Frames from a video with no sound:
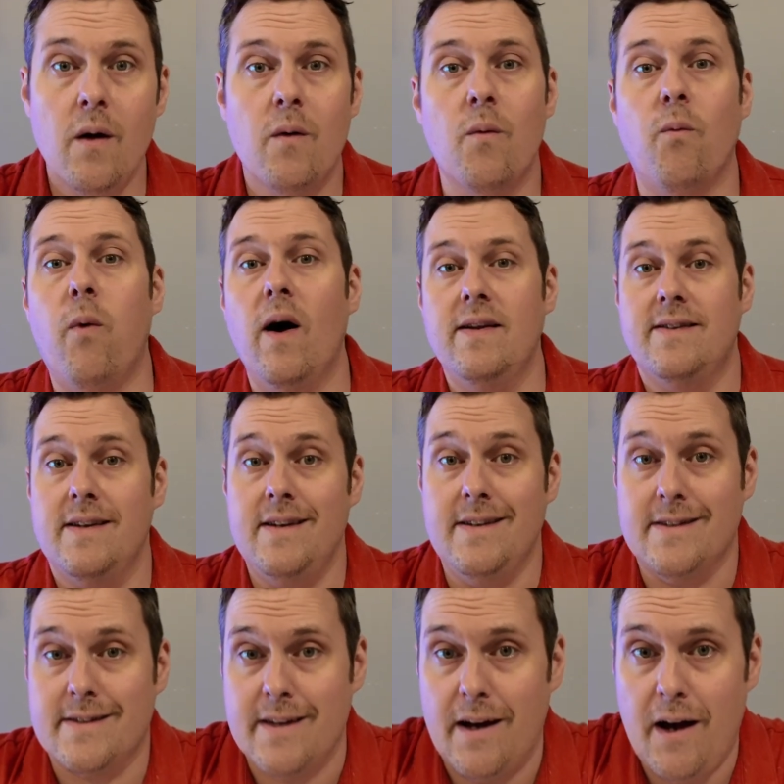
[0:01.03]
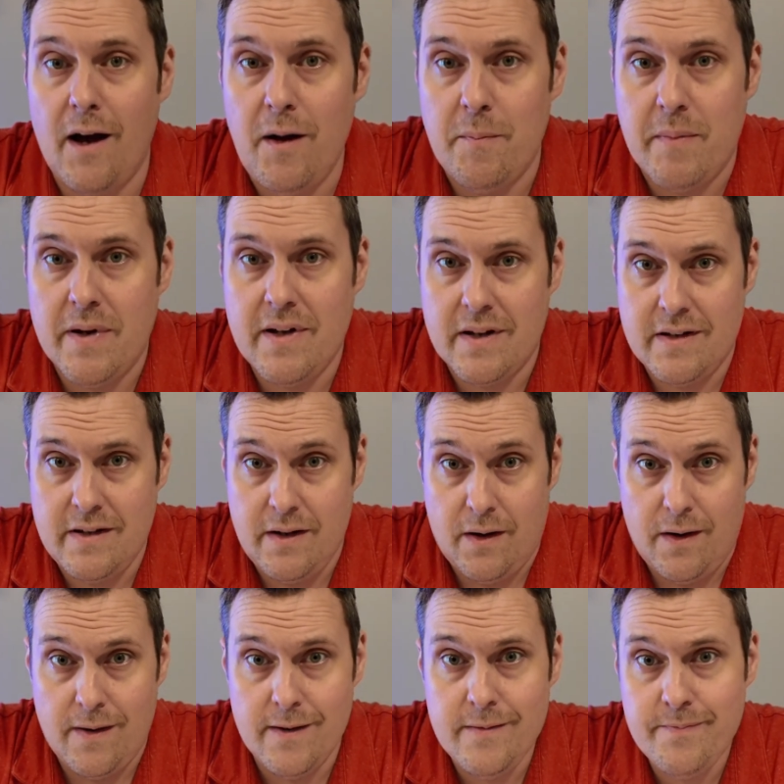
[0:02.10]
What is up,
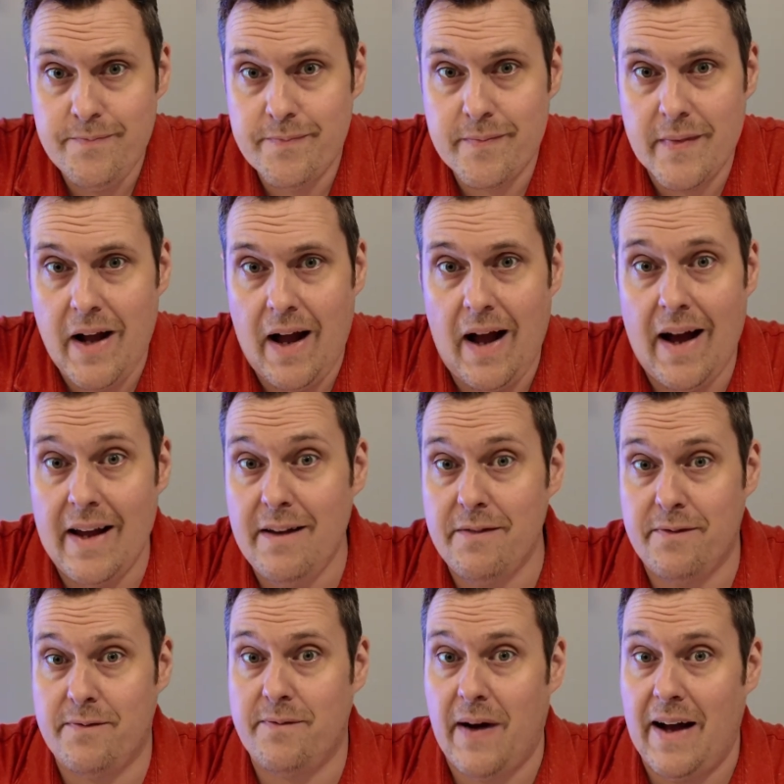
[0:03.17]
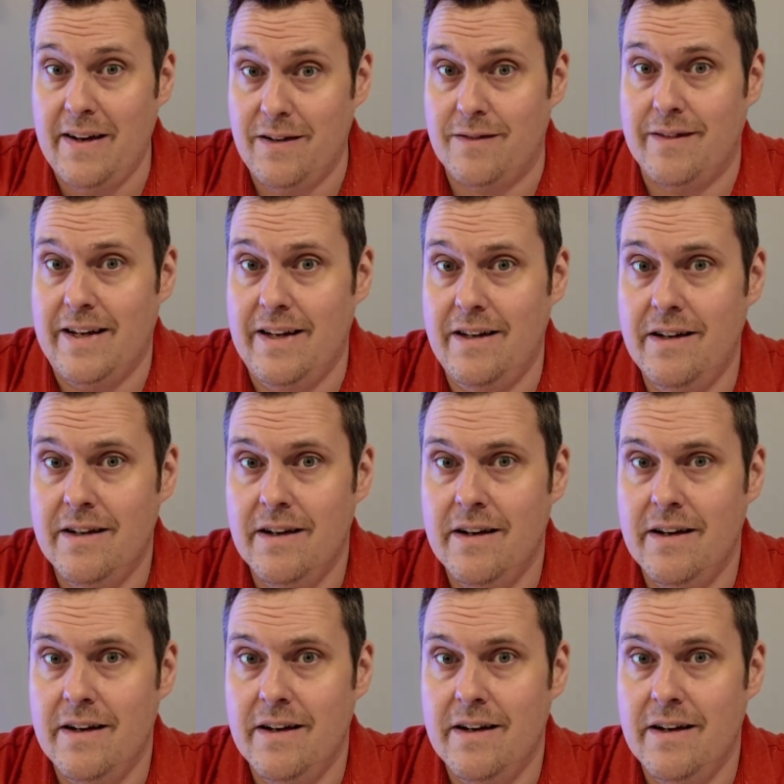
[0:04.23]
y'all? I have finally